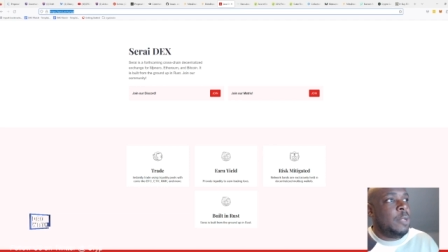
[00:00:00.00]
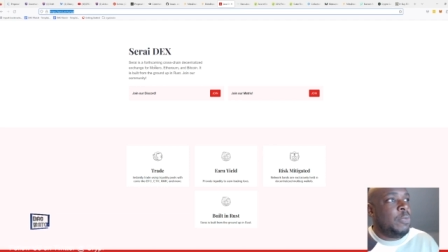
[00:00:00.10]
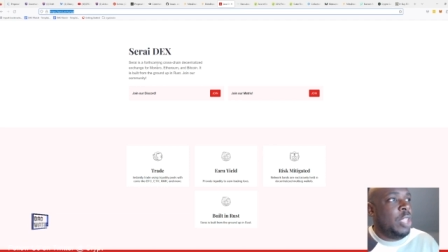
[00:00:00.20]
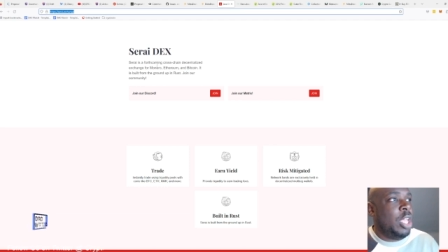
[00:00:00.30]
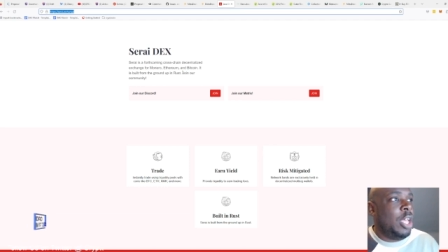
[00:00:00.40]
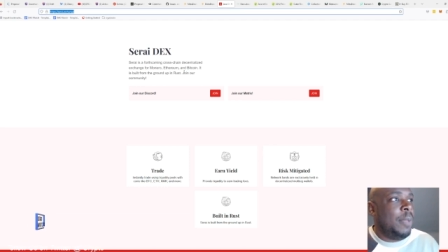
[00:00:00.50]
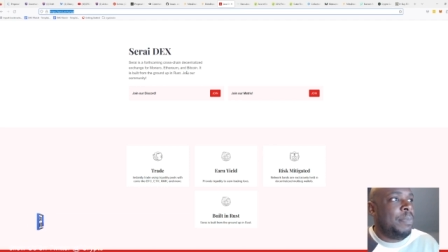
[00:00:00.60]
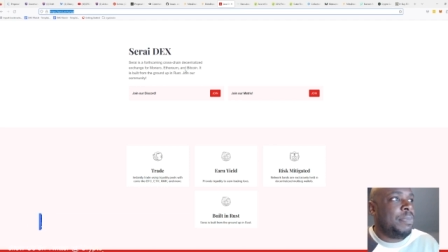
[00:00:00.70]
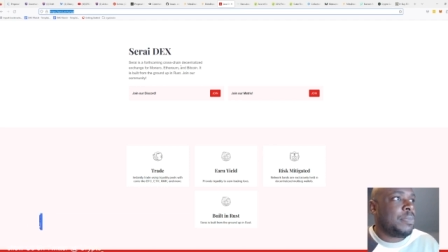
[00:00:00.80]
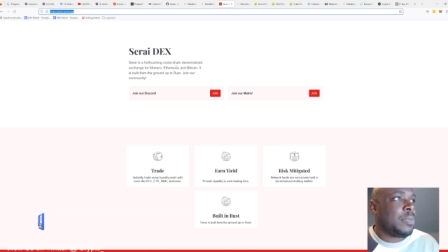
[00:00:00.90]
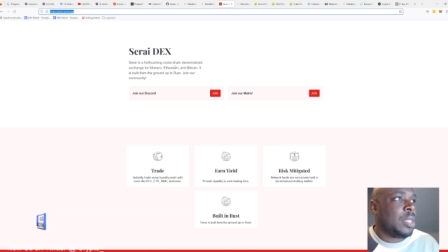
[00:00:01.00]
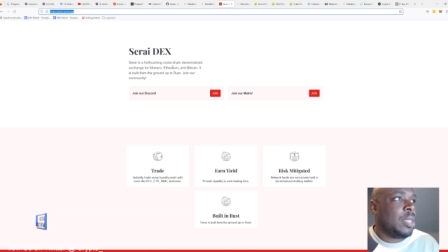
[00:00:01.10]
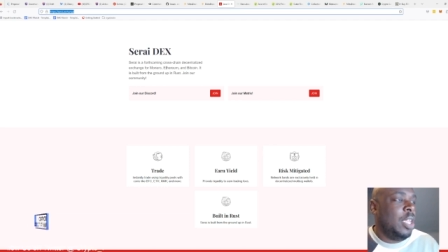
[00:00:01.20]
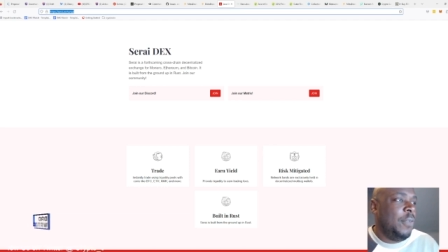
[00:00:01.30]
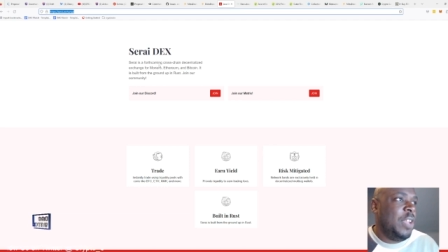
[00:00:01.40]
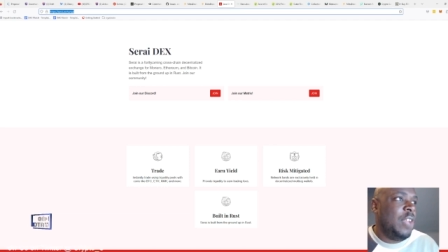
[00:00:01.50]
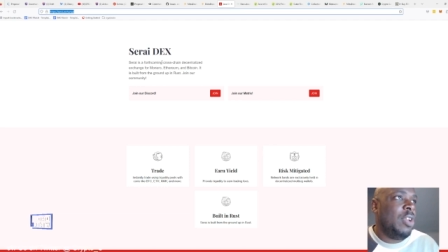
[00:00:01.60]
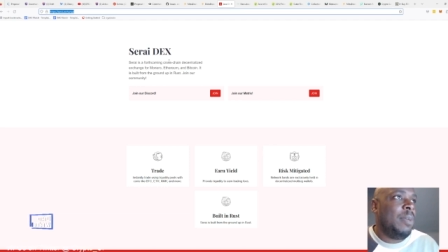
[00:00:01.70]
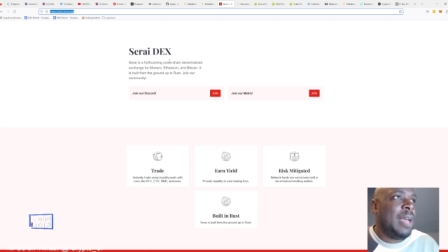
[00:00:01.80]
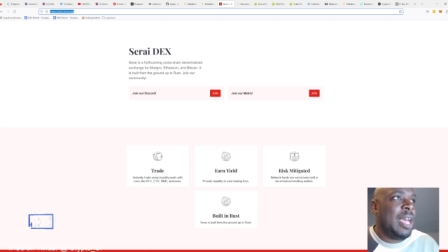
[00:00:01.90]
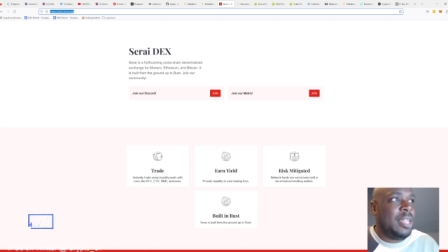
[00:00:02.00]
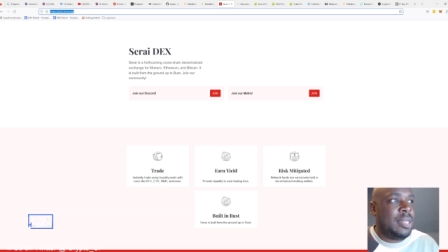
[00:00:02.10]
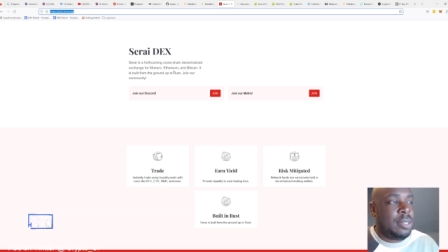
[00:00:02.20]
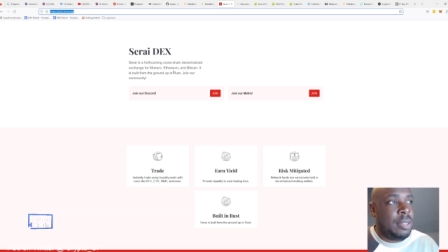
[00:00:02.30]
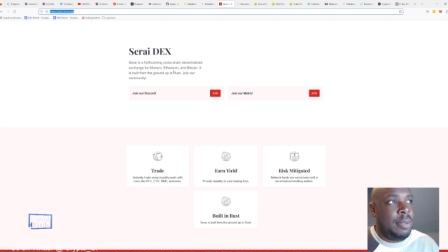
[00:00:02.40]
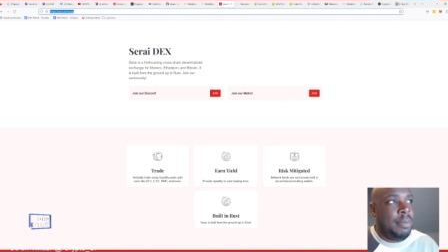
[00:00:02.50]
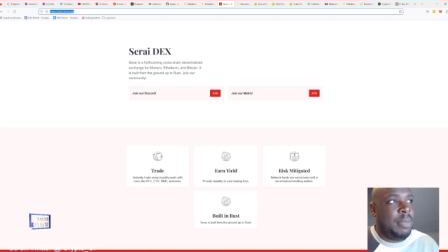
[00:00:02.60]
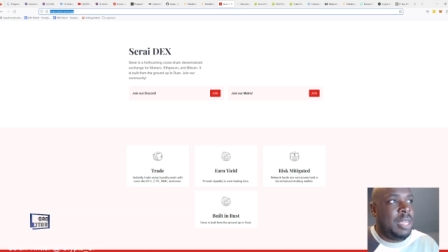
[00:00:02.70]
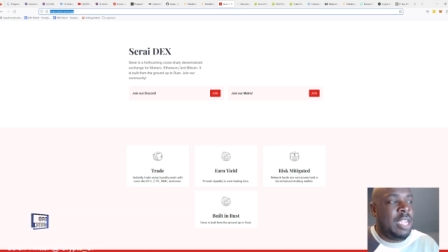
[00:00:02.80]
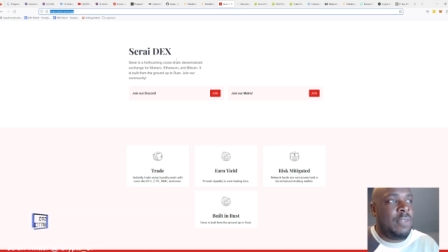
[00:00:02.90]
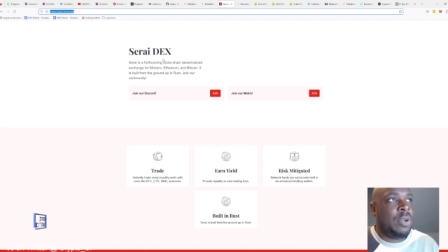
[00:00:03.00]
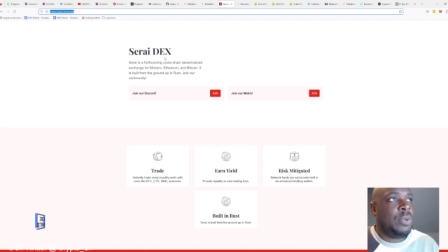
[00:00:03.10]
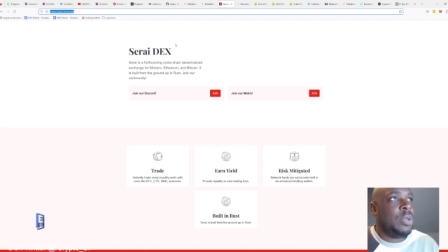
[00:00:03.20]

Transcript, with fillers: Um, Ethereum and Monero